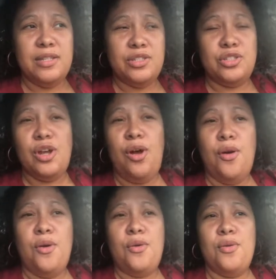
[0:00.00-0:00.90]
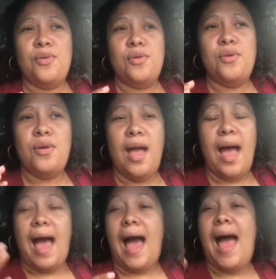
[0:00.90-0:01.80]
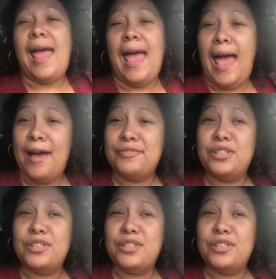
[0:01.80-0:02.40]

so I have